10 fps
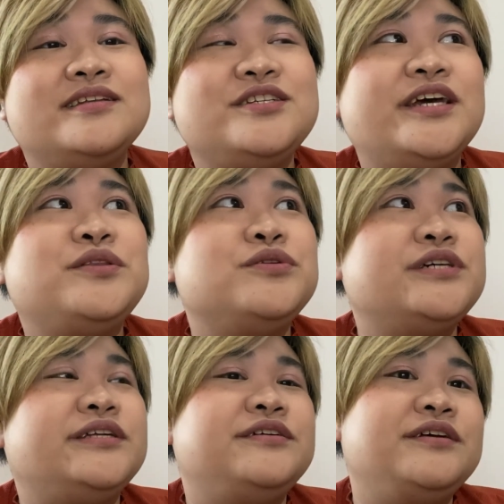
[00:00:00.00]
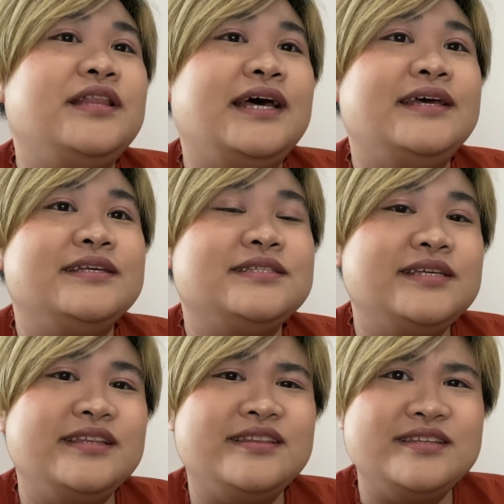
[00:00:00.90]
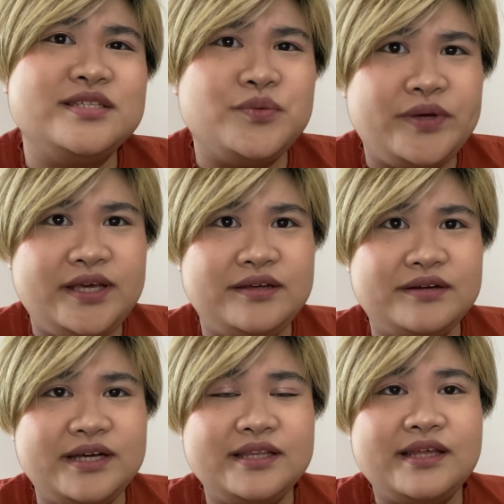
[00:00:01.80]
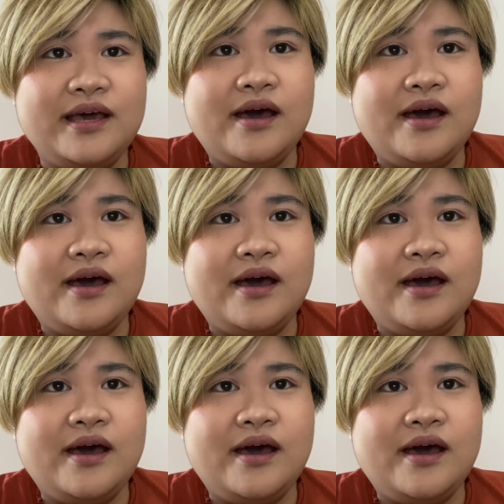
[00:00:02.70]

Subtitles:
try to generalize it this way, right?